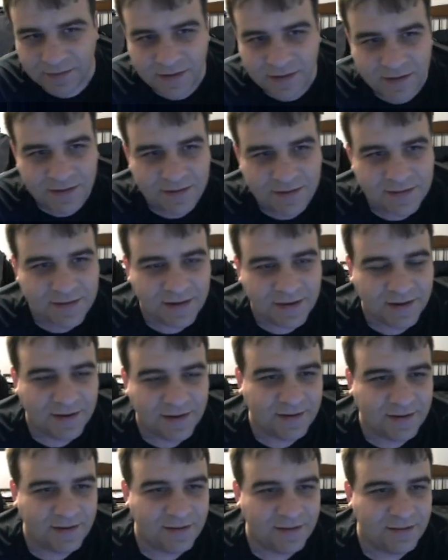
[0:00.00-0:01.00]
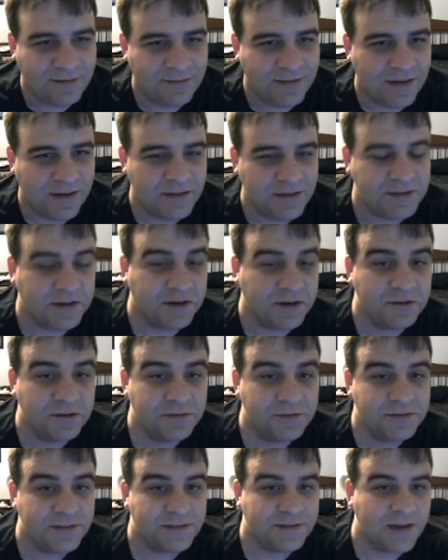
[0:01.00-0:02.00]
these
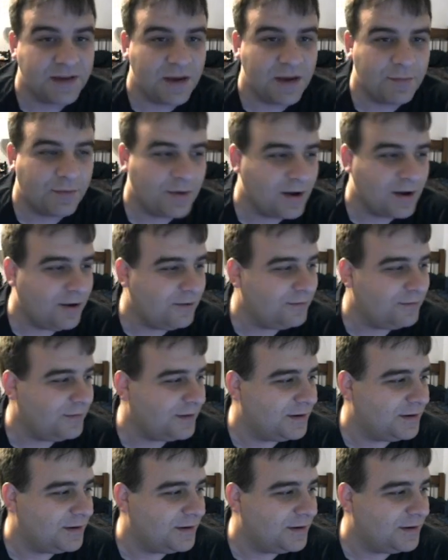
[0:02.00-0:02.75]
heroes this time around.